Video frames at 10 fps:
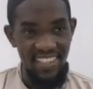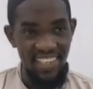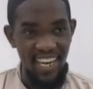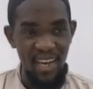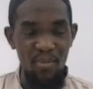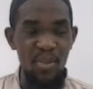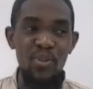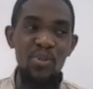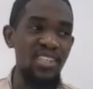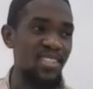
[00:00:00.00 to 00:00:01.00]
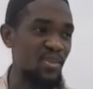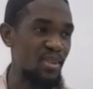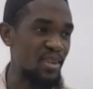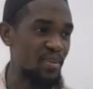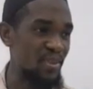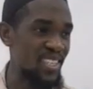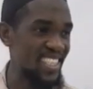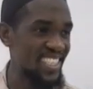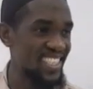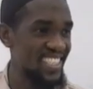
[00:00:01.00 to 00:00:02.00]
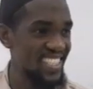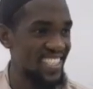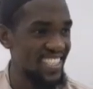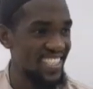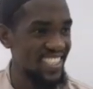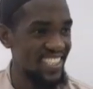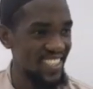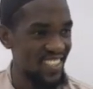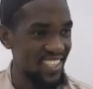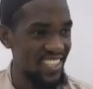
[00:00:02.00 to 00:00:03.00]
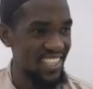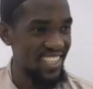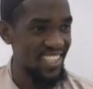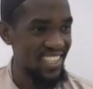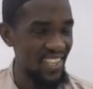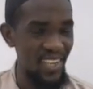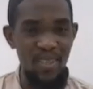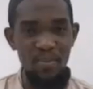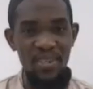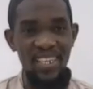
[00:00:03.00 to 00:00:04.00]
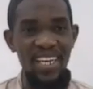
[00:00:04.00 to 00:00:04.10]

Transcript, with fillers: Can we do this to the brothers? You let the brother